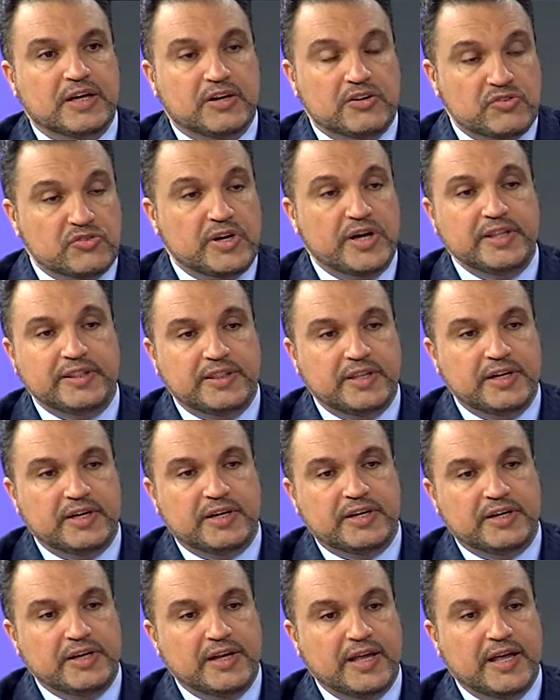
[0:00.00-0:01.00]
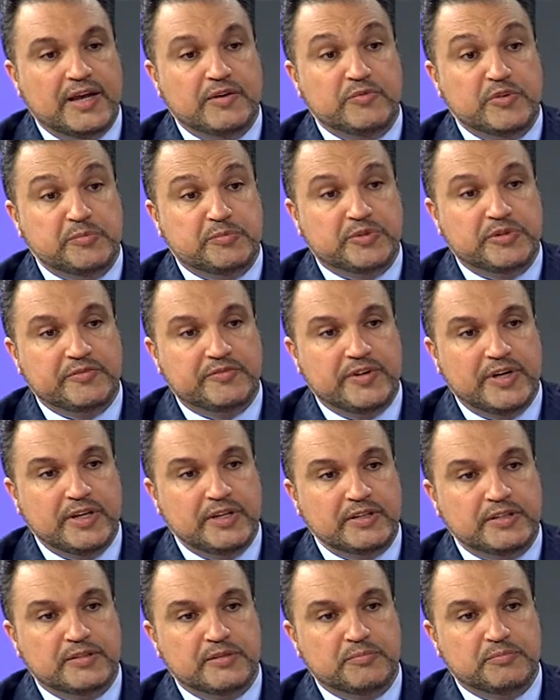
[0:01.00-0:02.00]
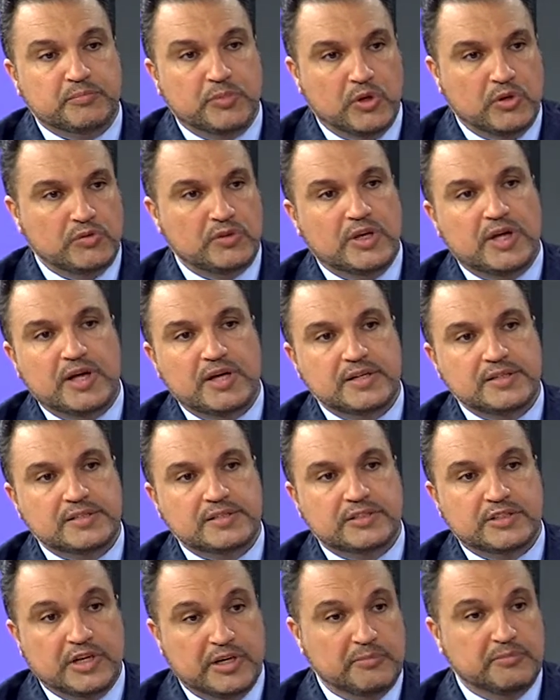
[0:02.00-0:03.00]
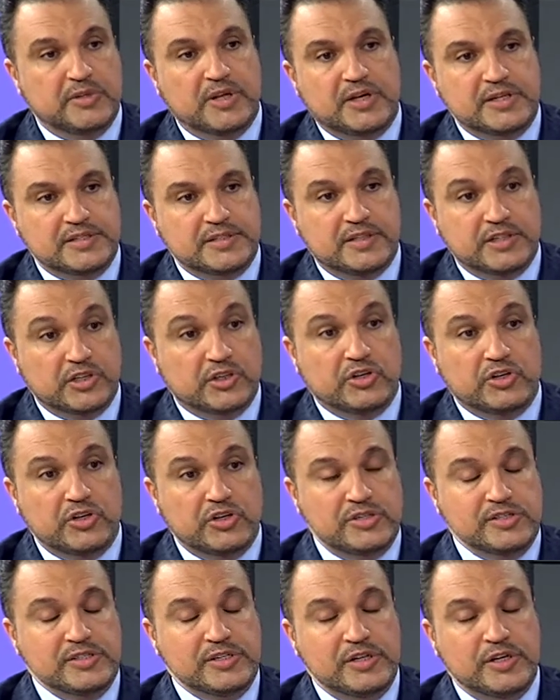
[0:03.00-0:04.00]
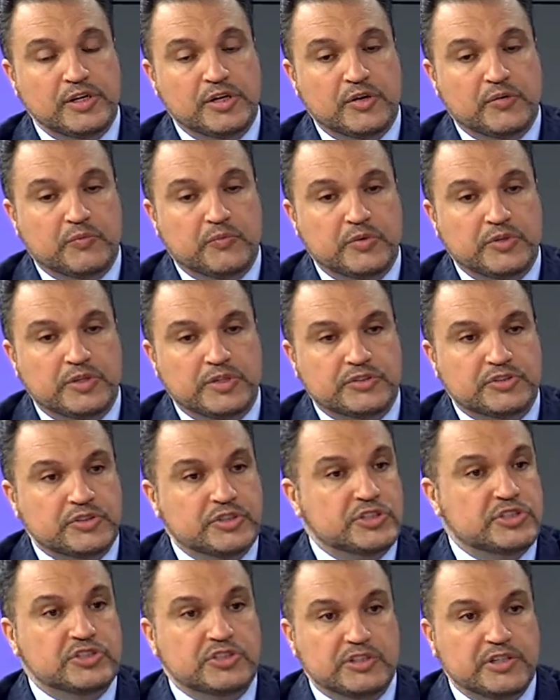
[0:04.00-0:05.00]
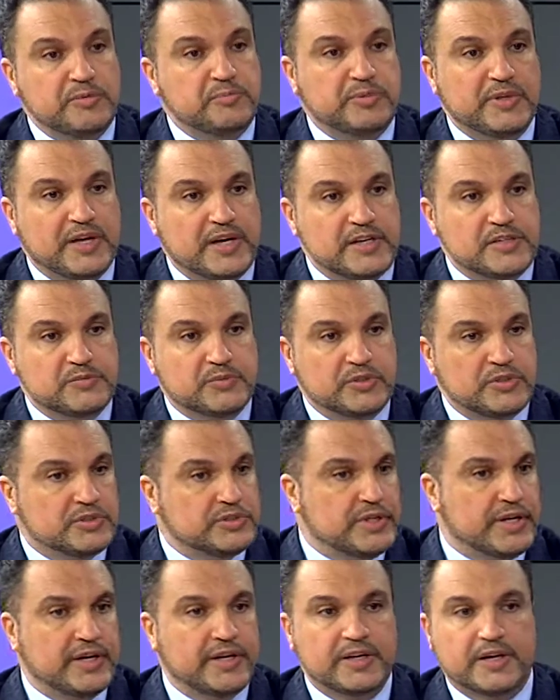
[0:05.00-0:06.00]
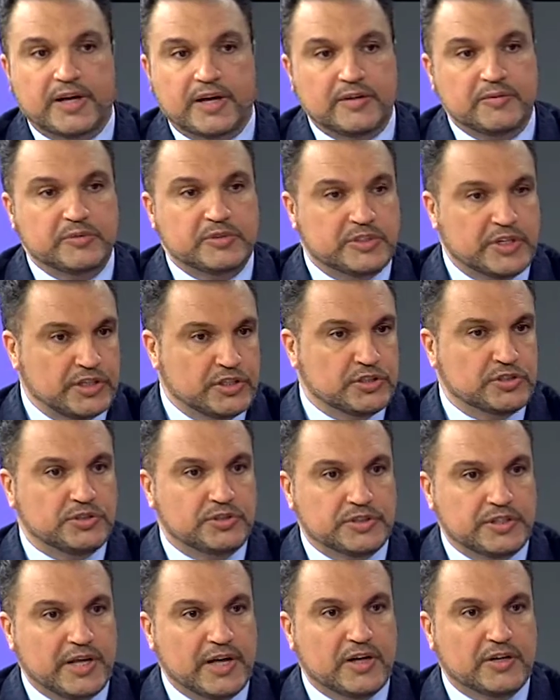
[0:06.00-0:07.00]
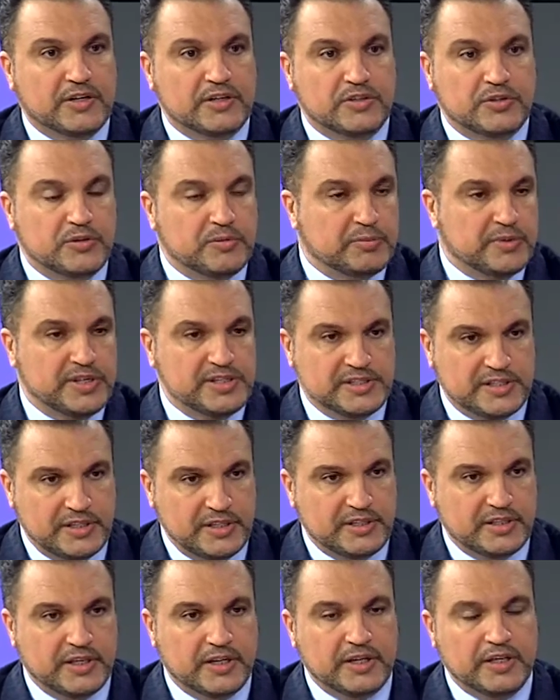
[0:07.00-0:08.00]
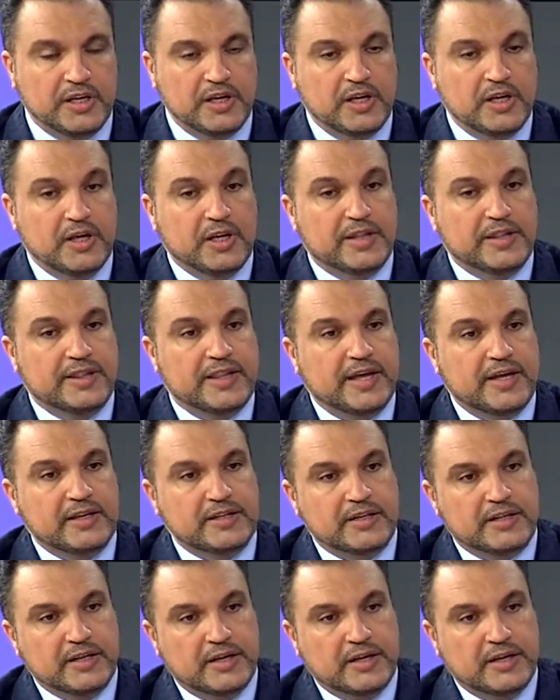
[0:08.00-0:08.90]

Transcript: right there, and we prevent bone loss, gum loss that occurs with the traditional implants where you take it out, take the tooth out, and you don't place anything. That